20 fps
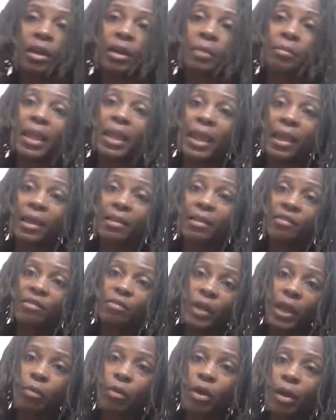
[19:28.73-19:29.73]
ants. When
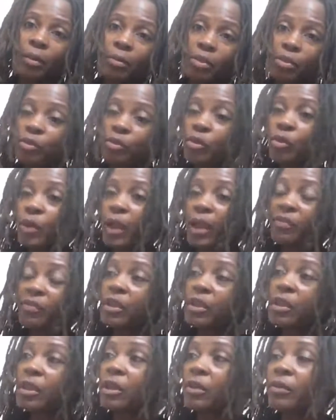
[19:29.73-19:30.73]
they would come through, you'd have to
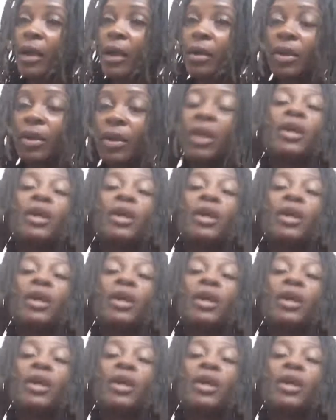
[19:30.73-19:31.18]
clear out.